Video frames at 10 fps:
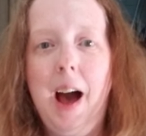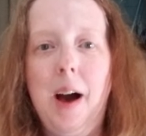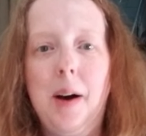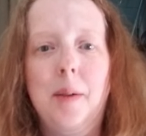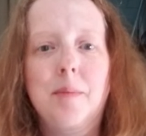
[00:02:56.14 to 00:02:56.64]

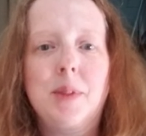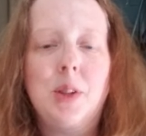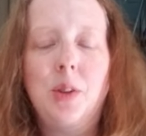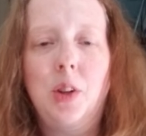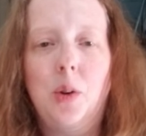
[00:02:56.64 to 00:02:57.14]
um, so
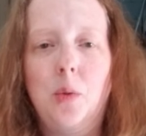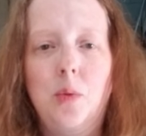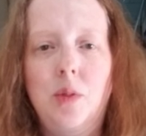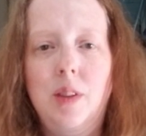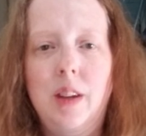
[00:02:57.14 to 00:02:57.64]
you know,
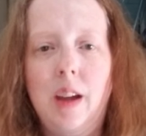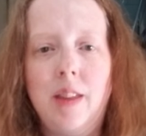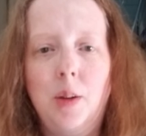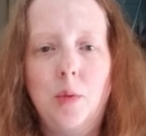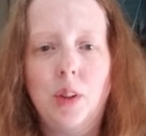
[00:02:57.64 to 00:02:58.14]

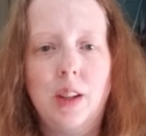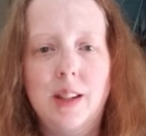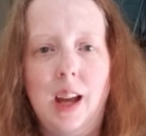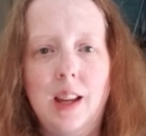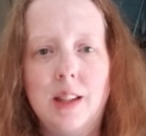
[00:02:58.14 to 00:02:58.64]
nothing real
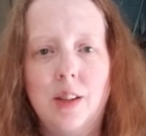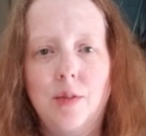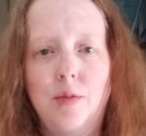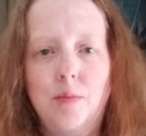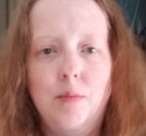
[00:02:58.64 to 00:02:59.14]

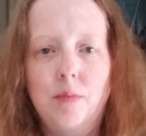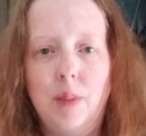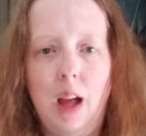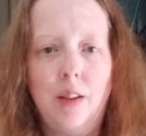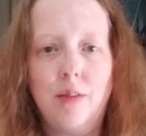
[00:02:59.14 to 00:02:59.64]
intensive a
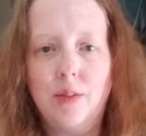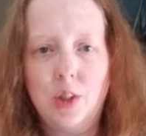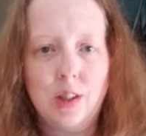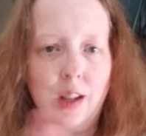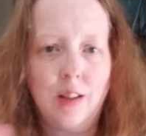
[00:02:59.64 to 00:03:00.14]
lot of
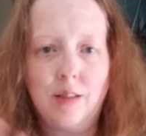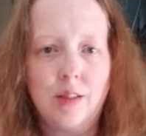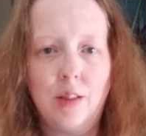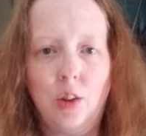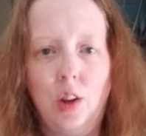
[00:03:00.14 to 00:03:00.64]
just like
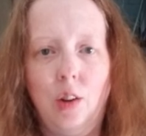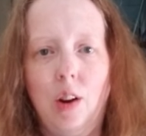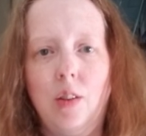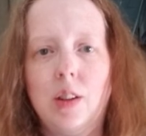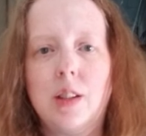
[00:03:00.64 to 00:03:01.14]
looking
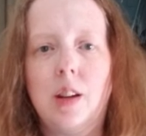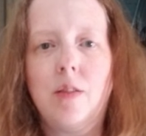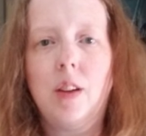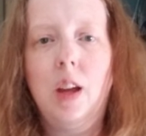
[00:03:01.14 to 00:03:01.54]
around at stuff.